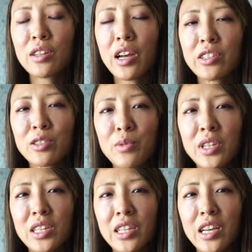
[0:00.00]
I just
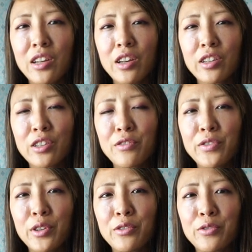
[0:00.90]
wanted to get a good
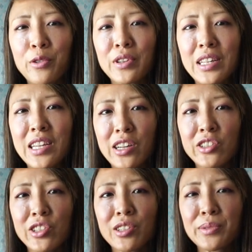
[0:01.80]
feel for the
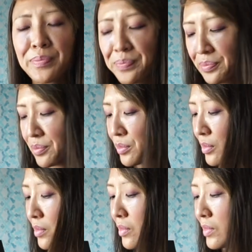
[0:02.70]
texture.
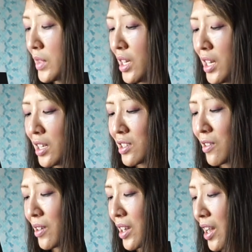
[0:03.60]

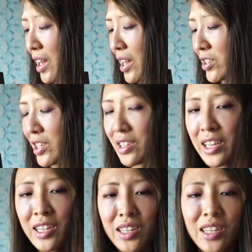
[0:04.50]
So I actually
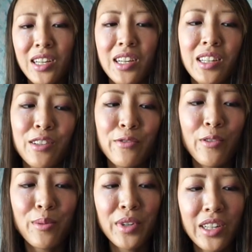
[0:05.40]
think the
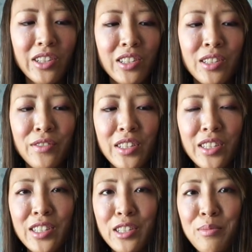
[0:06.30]
formulation of
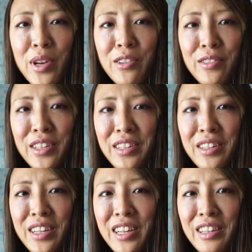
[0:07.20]
this is better
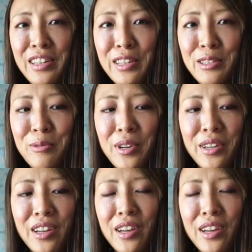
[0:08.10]
than this one.